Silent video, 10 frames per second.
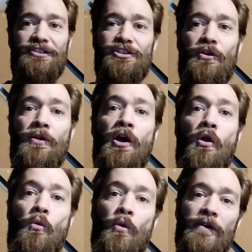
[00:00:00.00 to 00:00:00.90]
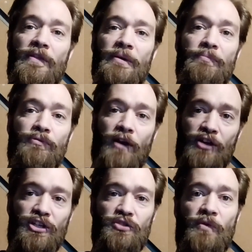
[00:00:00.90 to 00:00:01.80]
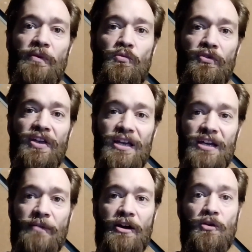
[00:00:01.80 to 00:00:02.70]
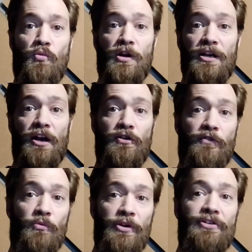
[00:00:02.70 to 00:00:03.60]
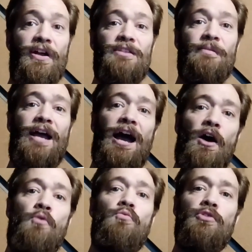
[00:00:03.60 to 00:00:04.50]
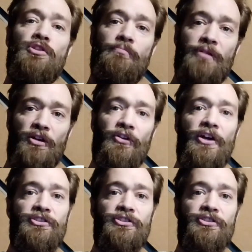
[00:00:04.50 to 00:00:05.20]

So, one of the big projects we've been thinking about and working on over the winter has been how would you build